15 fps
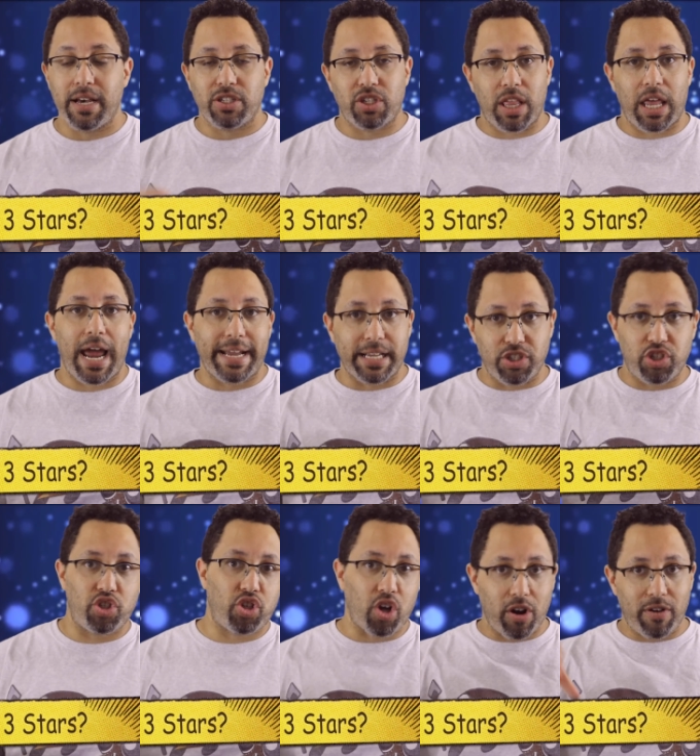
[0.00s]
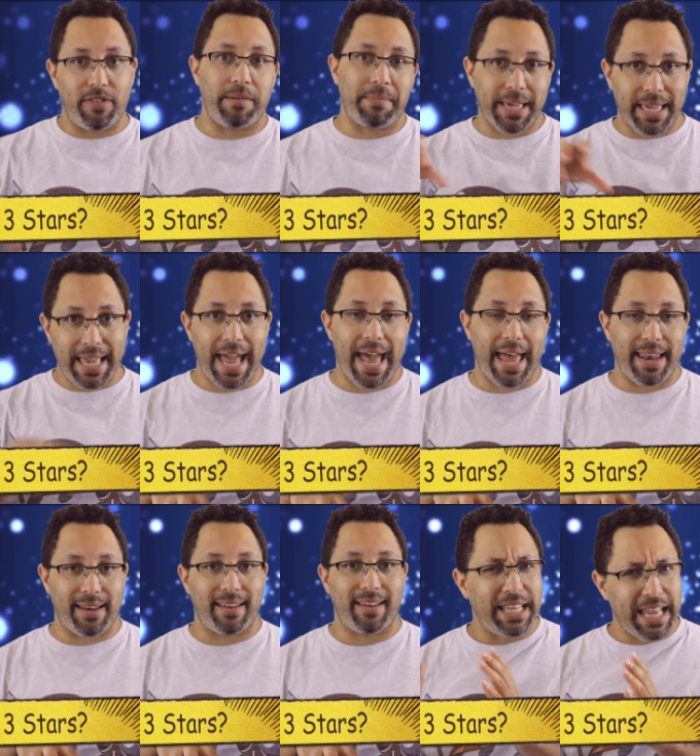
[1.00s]
so that I can start them
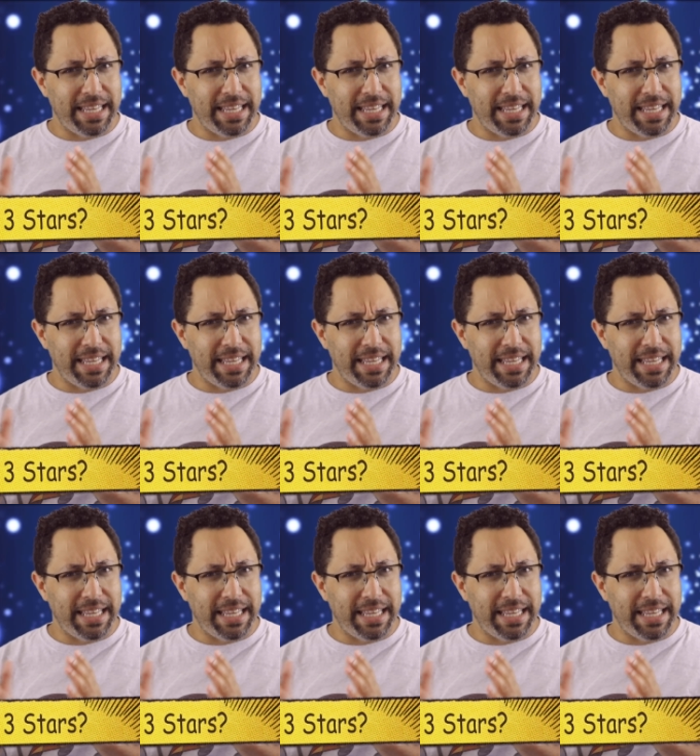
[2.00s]
again.